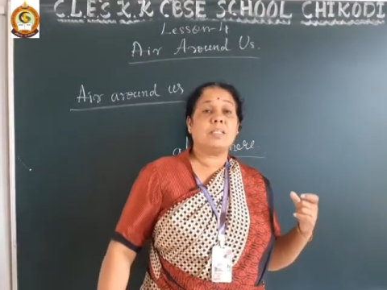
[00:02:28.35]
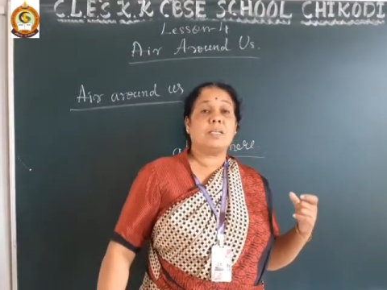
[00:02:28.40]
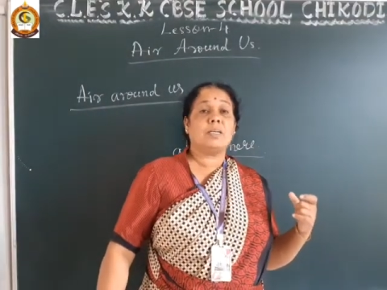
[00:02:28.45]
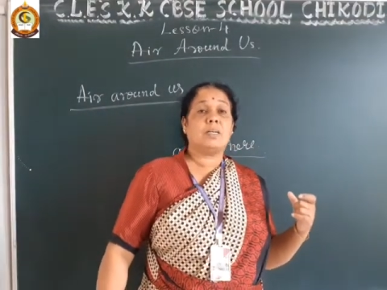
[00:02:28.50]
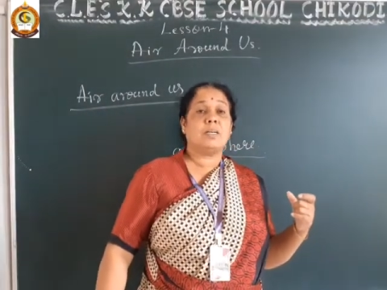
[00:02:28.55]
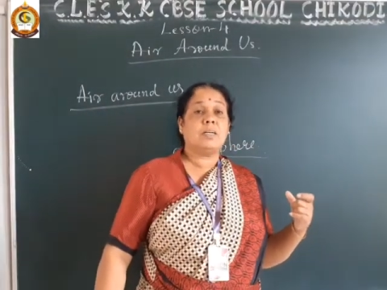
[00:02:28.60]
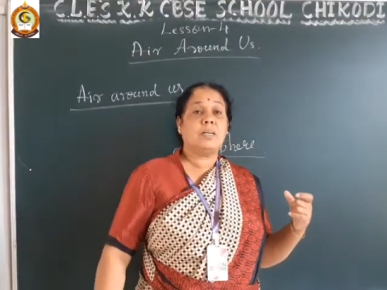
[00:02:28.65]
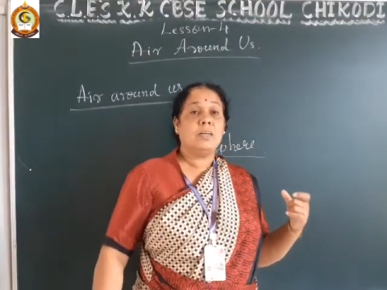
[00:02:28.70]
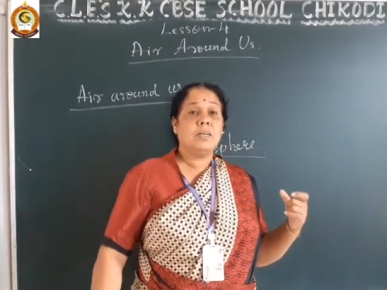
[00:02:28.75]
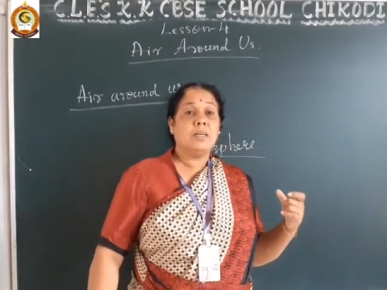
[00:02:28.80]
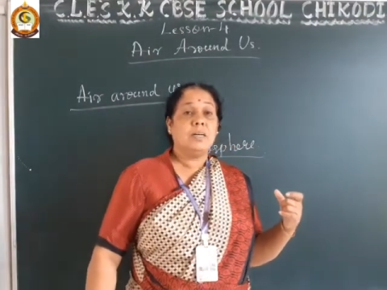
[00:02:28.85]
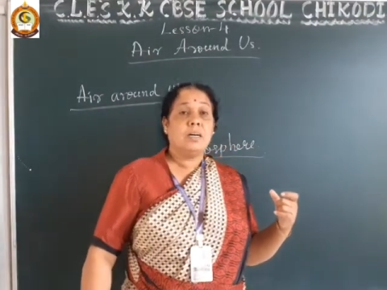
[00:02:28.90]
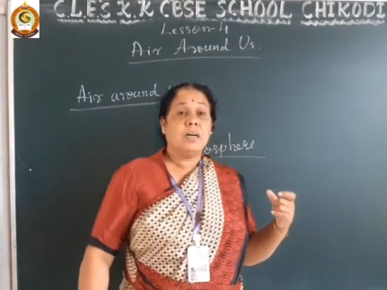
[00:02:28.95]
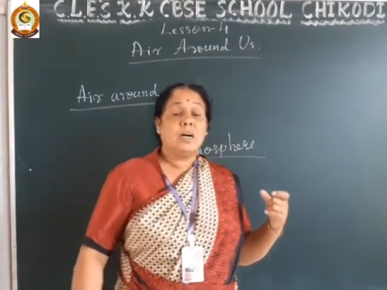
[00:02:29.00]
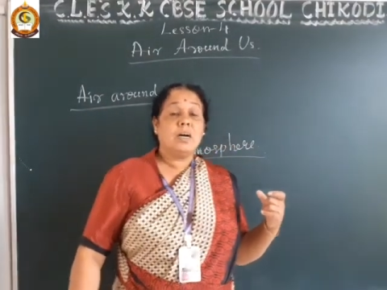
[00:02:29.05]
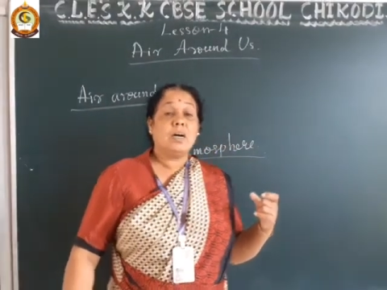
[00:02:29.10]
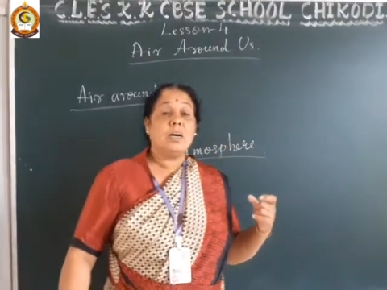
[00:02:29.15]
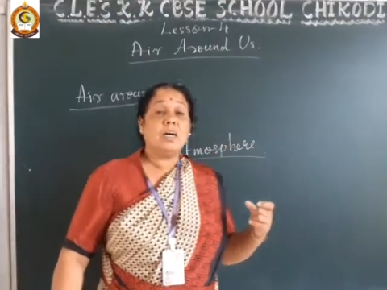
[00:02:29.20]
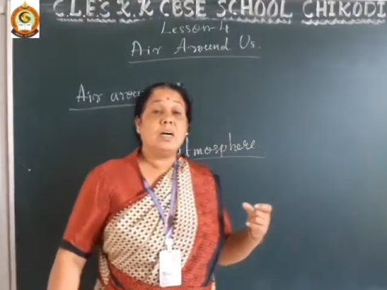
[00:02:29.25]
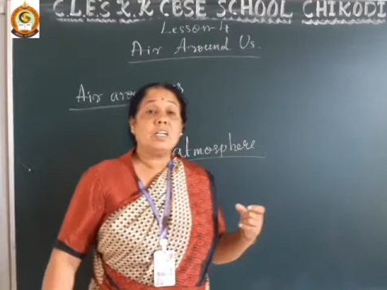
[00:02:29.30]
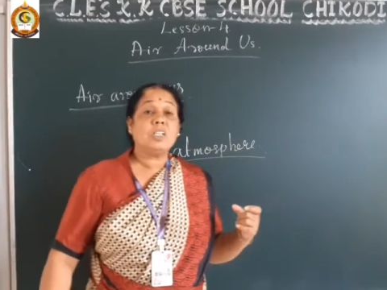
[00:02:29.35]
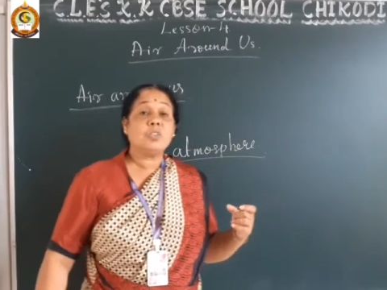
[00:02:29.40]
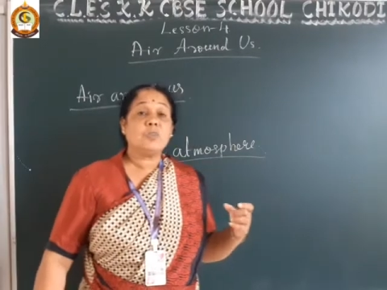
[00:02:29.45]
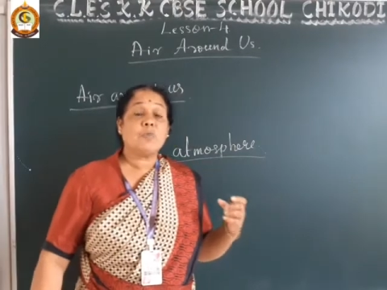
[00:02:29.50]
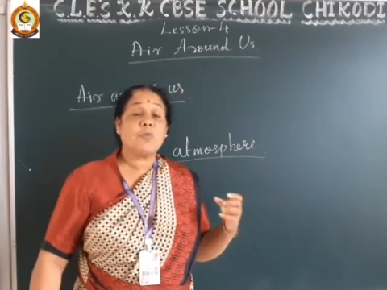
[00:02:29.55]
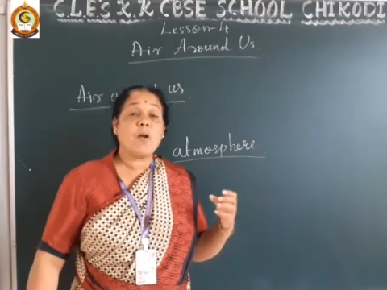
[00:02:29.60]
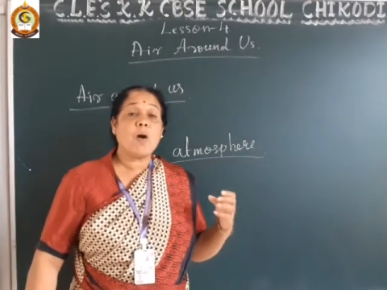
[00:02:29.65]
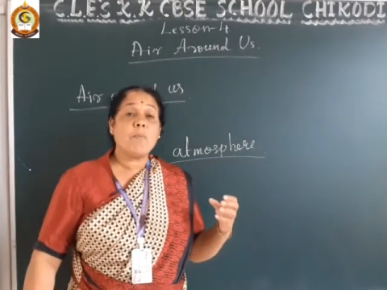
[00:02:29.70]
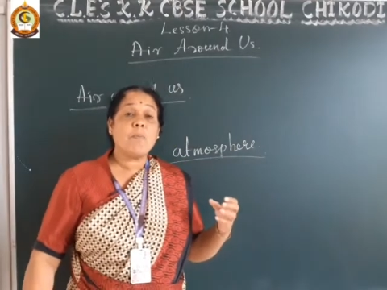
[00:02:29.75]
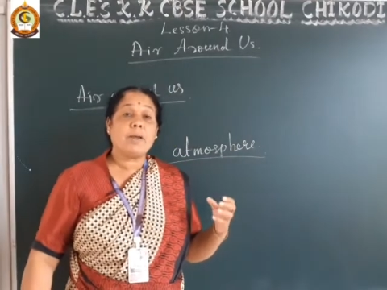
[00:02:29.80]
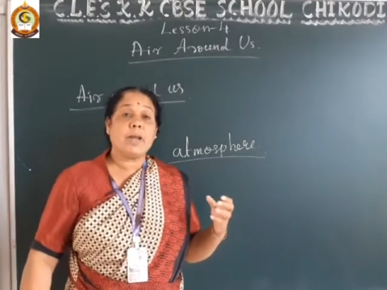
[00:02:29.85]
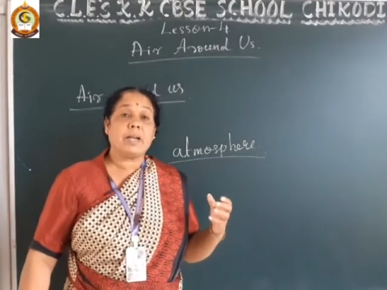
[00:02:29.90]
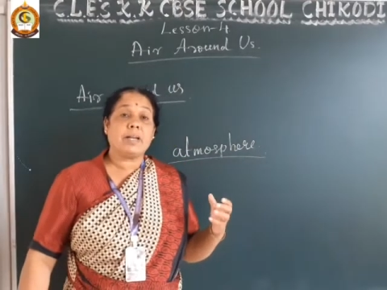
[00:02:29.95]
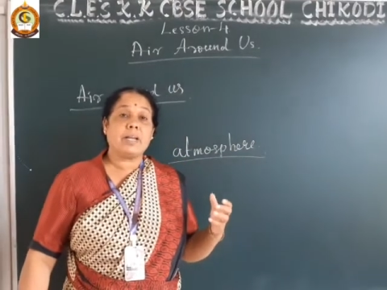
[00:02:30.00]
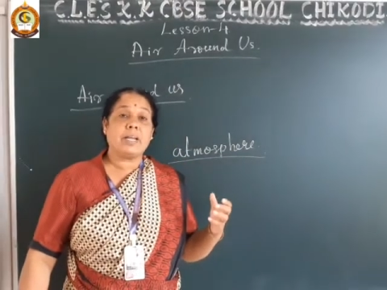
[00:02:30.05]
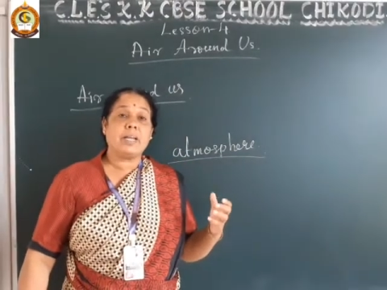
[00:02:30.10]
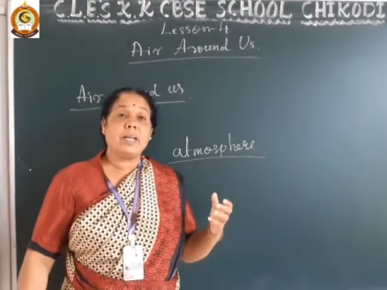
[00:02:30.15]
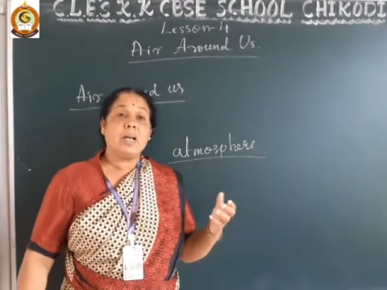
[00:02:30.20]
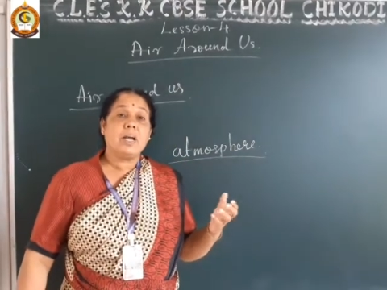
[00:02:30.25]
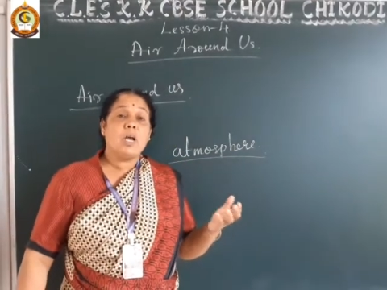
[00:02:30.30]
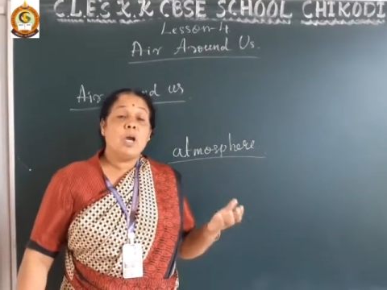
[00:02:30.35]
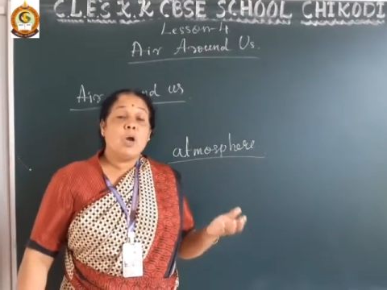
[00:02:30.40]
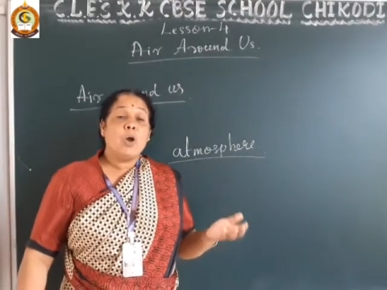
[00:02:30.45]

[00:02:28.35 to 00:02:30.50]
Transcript: the earth from getting